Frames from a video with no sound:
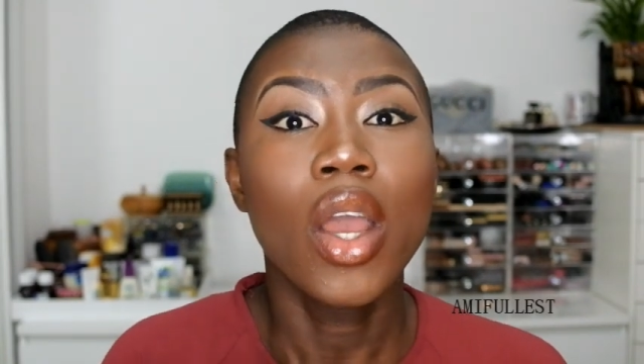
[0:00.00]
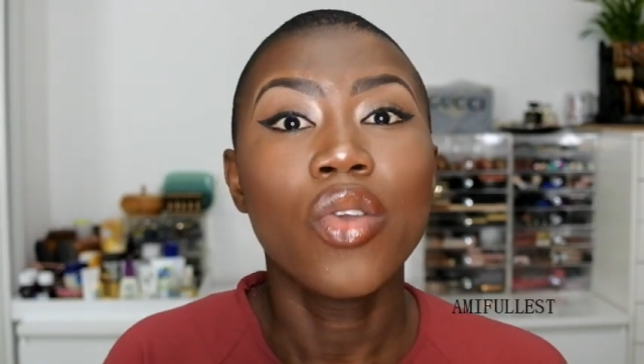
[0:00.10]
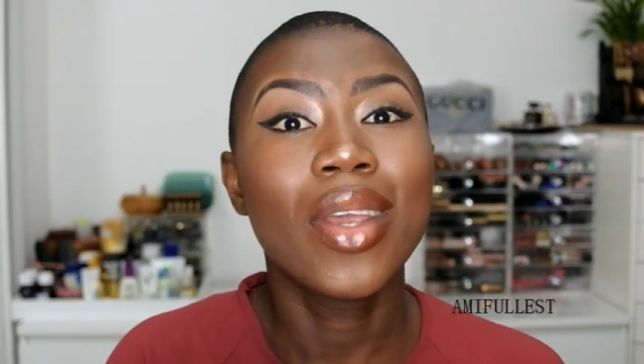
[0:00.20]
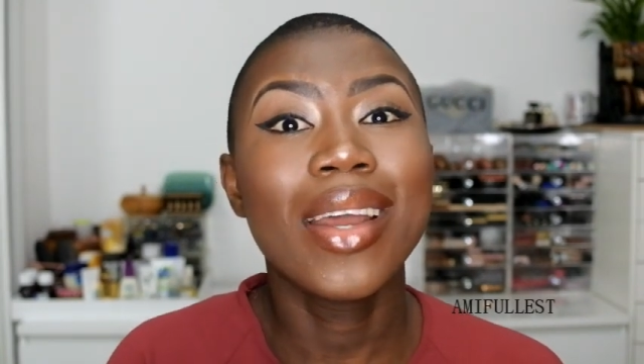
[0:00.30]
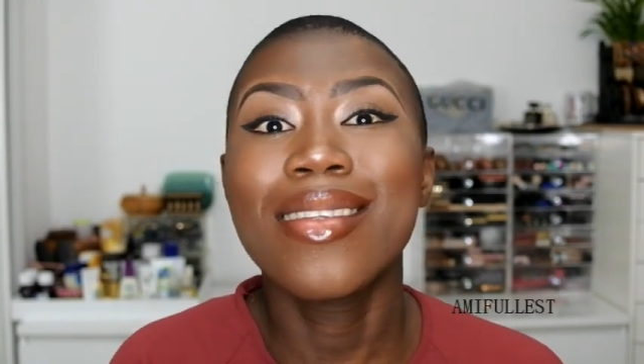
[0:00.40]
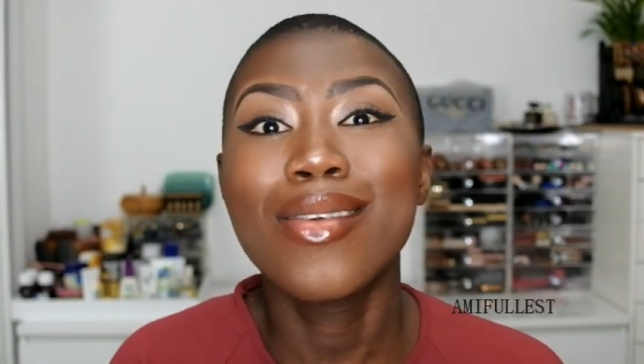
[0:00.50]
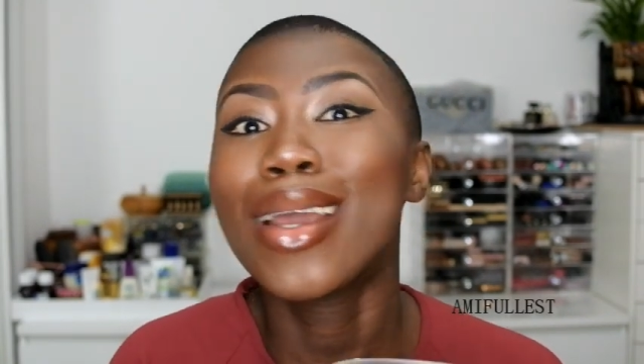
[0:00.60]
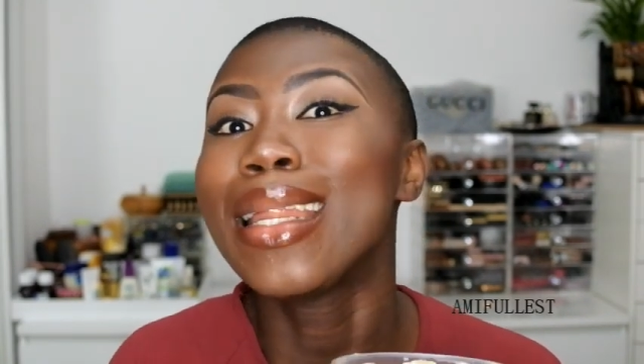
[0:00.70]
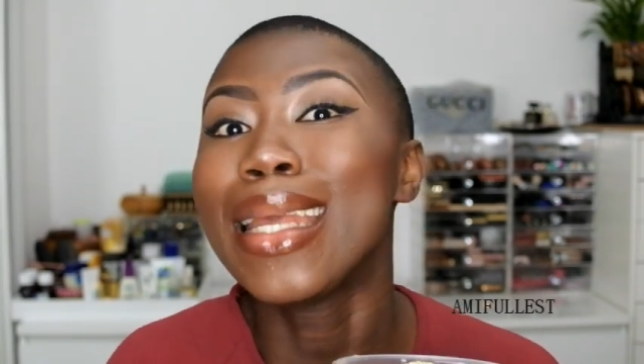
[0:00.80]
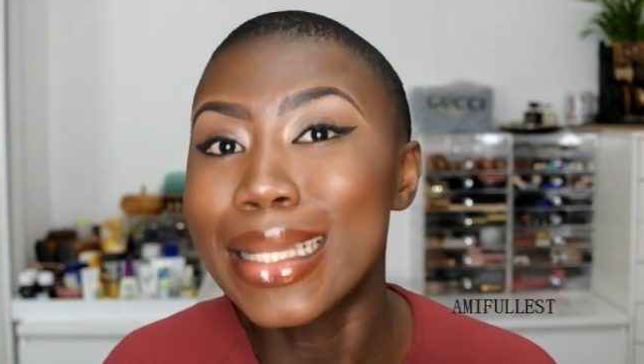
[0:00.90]
You can
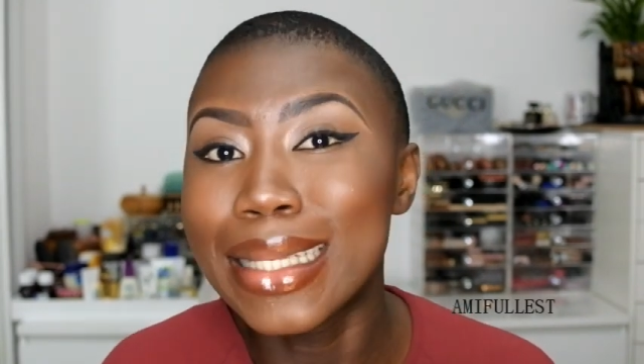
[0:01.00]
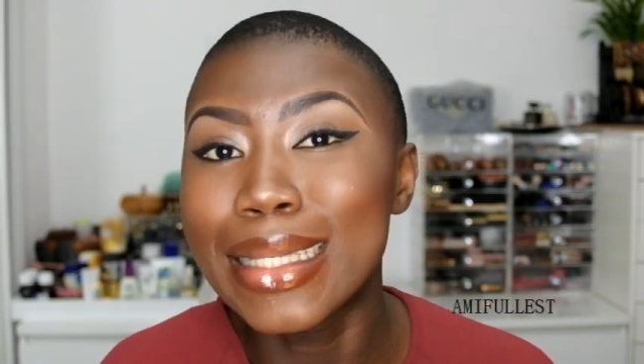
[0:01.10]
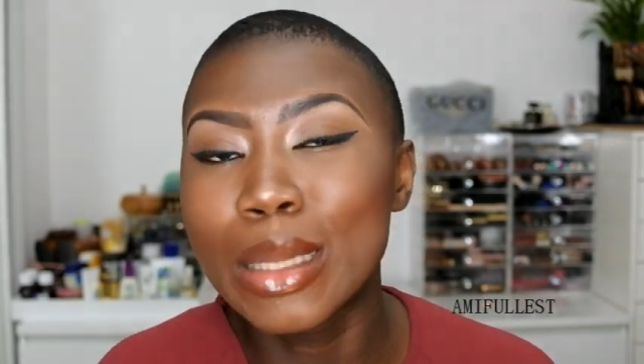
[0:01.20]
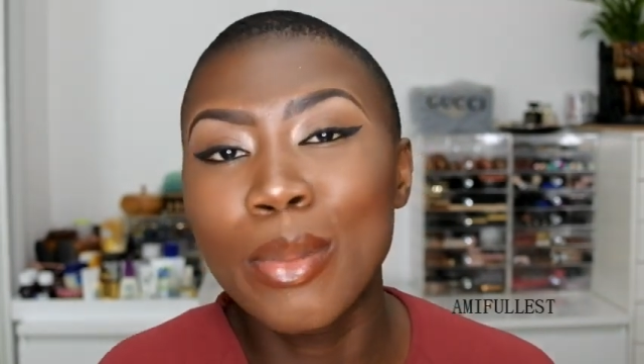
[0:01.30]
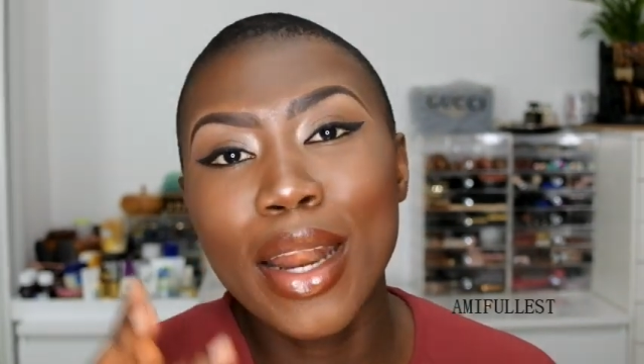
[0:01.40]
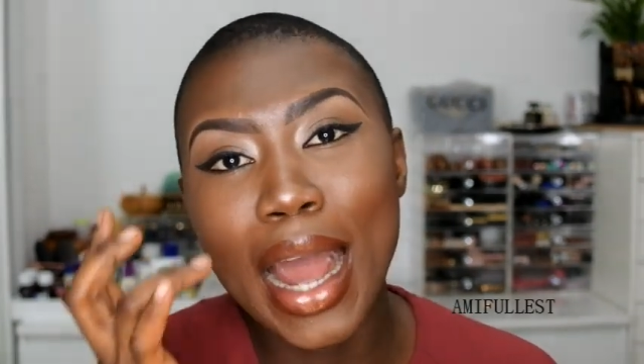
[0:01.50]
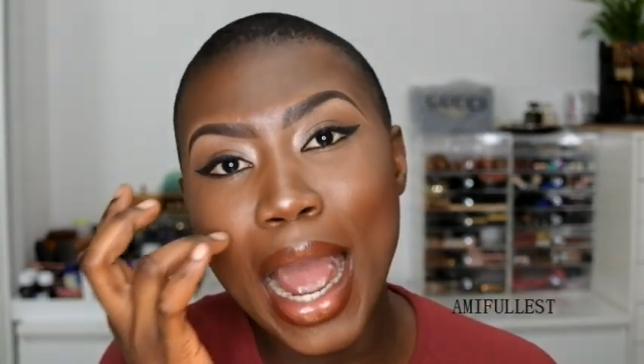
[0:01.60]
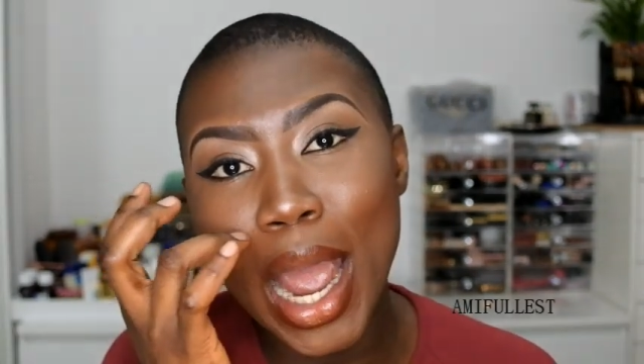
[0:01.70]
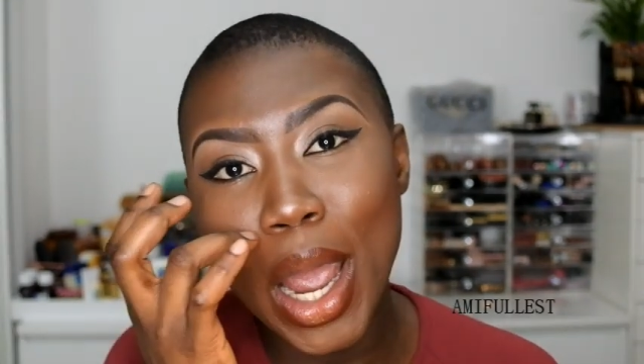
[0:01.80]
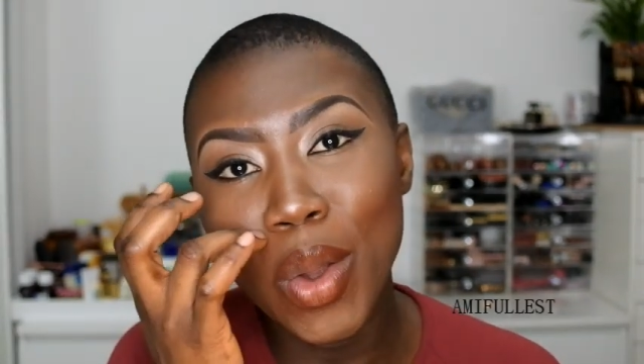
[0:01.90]
eat it, but
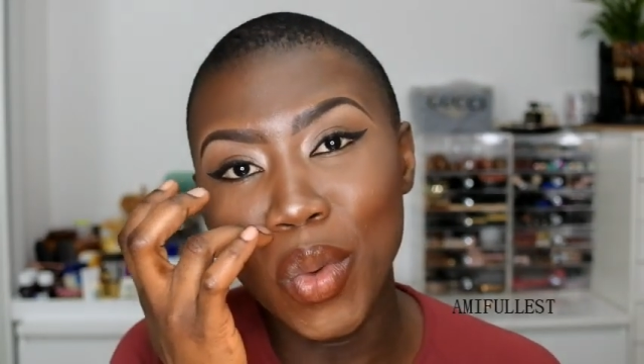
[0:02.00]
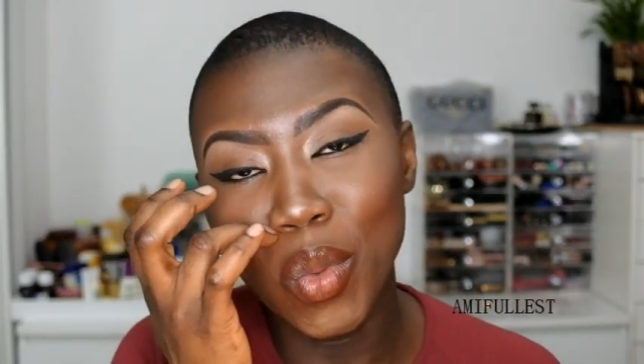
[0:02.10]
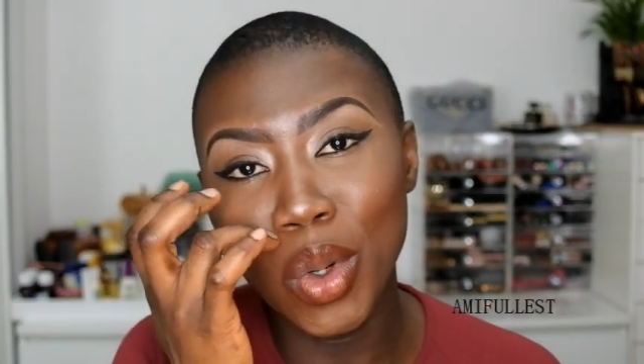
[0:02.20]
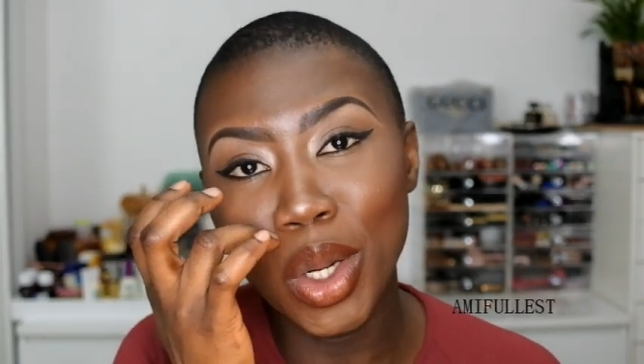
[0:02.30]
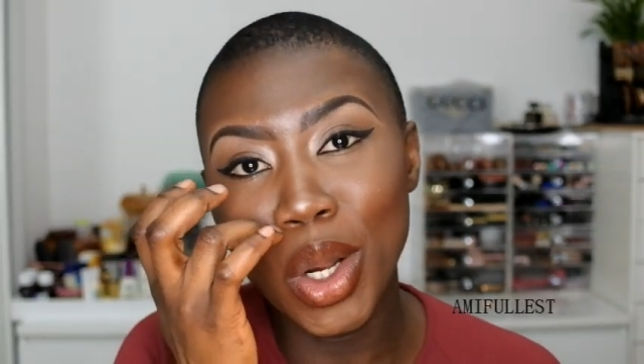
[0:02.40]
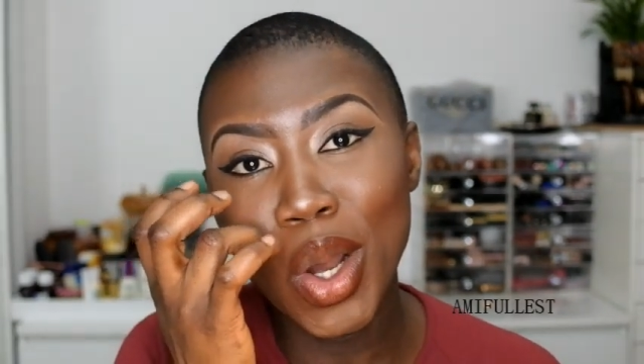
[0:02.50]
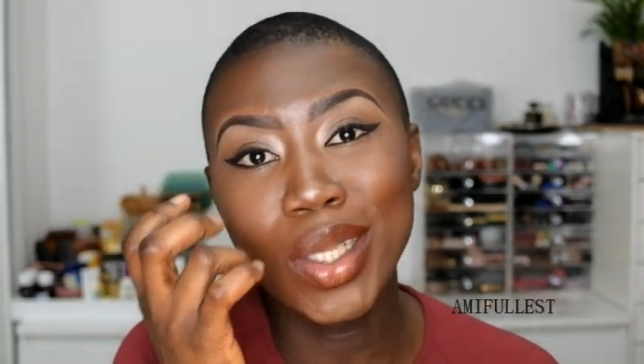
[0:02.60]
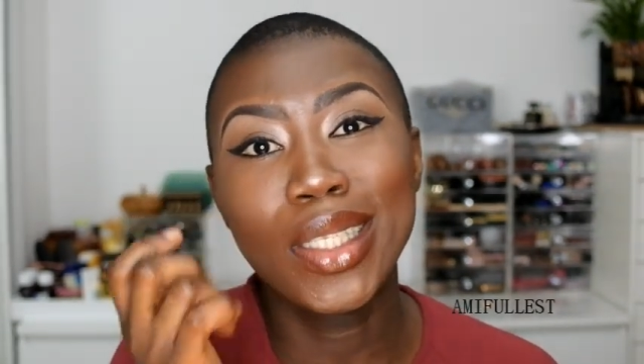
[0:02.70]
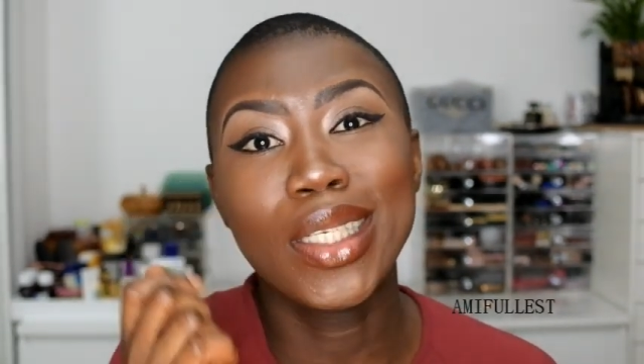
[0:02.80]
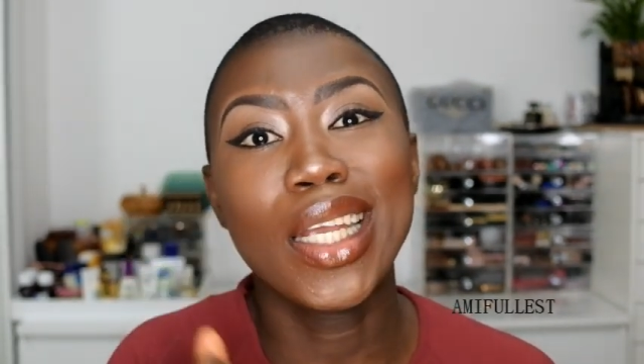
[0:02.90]
I will
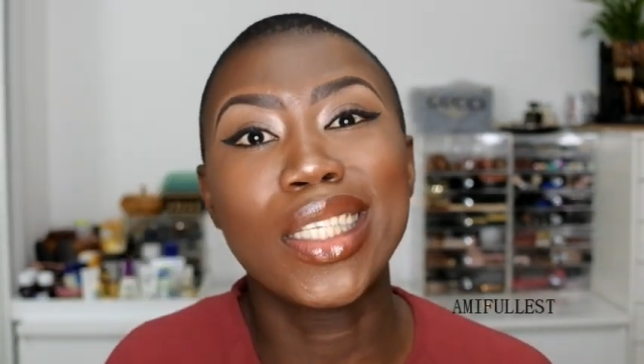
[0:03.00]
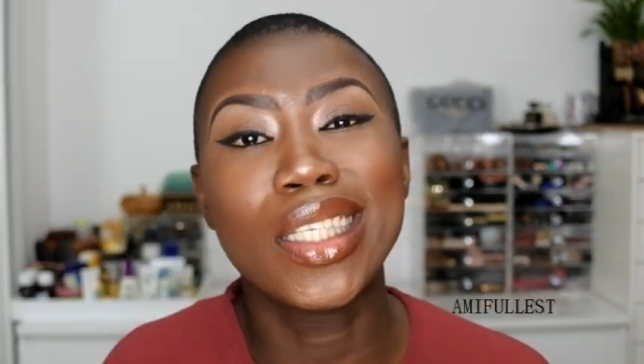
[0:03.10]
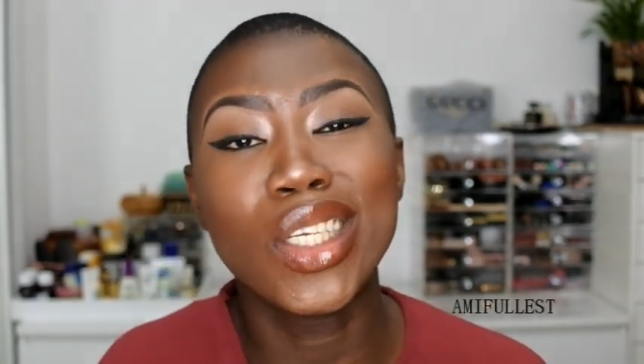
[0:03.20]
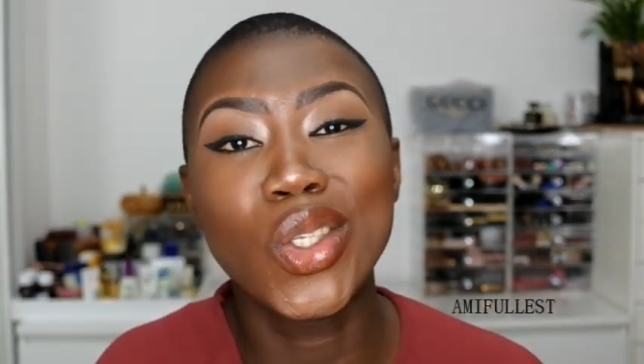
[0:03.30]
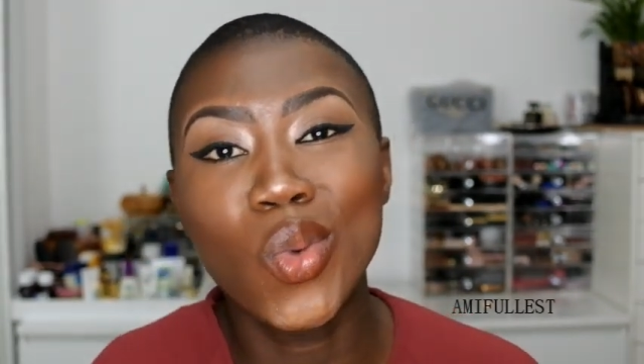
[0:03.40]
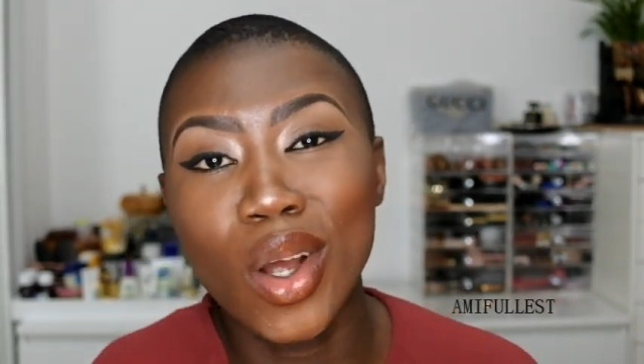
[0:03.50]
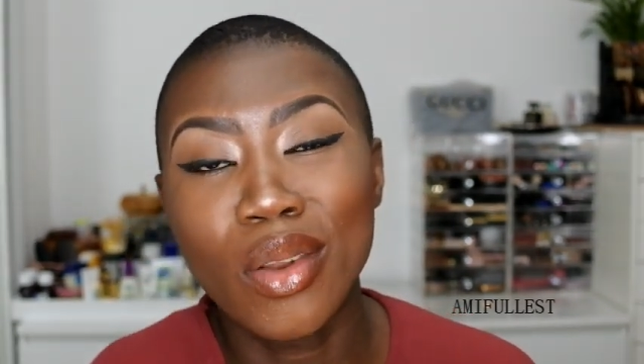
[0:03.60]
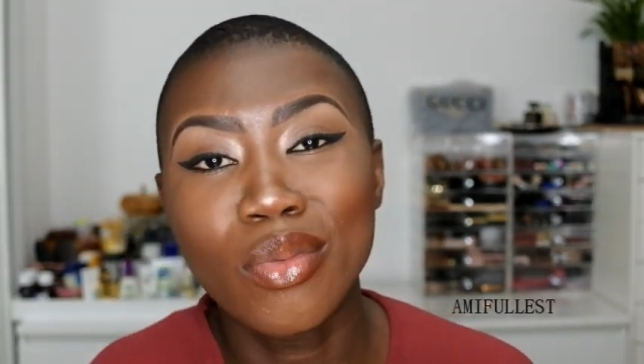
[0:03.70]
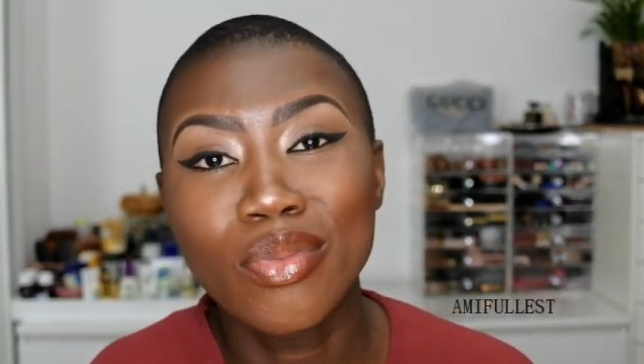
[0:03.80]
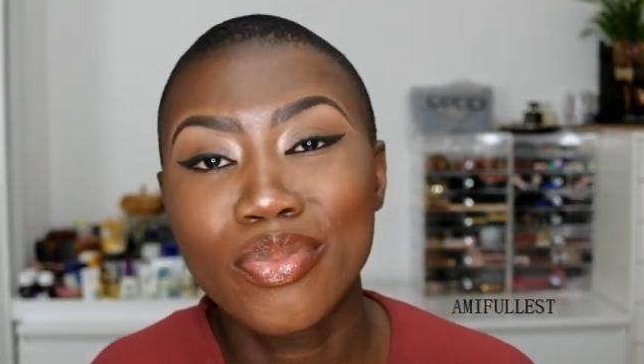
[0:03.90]
not eat this one.